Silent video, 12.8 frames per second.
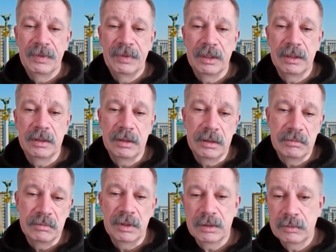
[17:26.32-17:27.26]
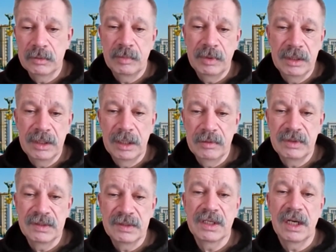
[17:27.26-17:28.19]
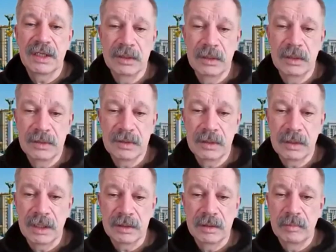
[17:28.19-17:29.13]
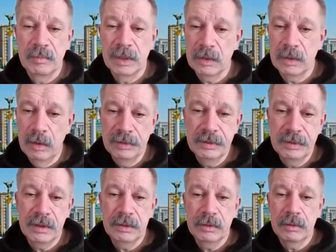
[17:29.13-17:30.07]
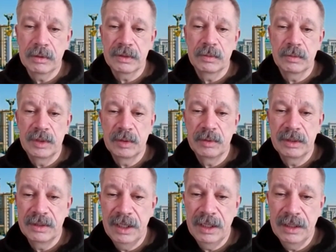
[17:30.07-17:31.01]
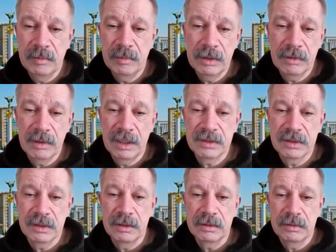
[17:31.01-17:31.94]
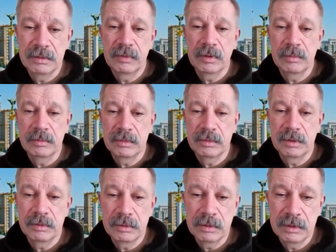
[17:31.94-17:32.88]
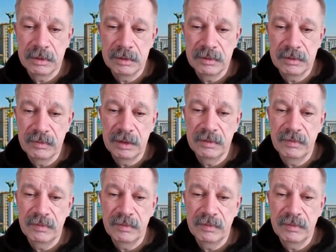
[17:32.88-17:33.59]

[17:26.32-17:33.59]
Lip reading: It could be a kind of discussion in this regard. But all territories which were taken by Russia from the